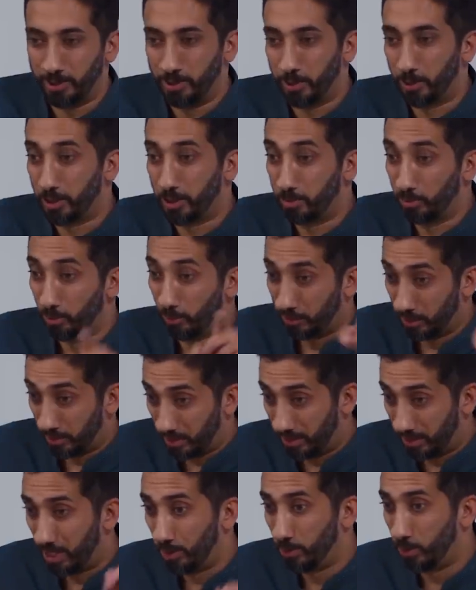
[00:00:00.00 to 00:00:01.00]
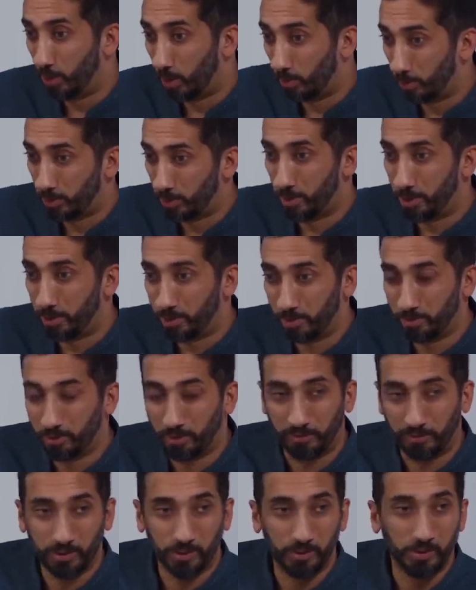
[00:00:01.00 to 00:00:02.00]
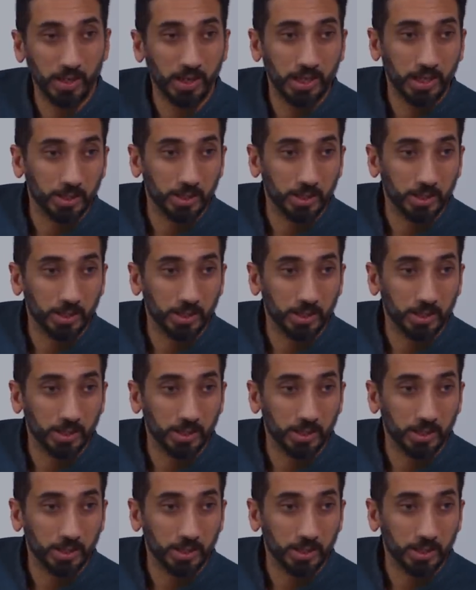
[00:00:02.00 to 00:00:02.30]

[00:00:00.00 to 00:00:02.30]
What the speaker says: and you're going to move to the town you always wanted to move to,